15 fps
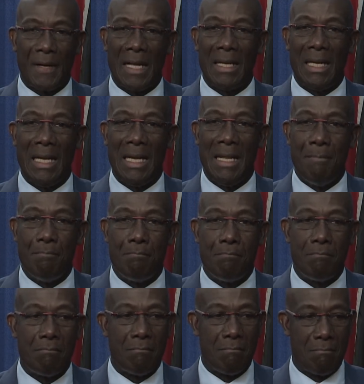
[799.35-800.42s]
and limb
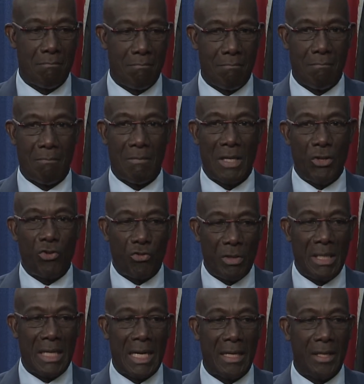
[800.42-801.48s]
in
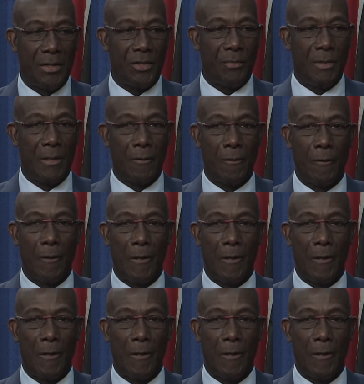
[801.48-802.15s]
Trinidad and Tobago.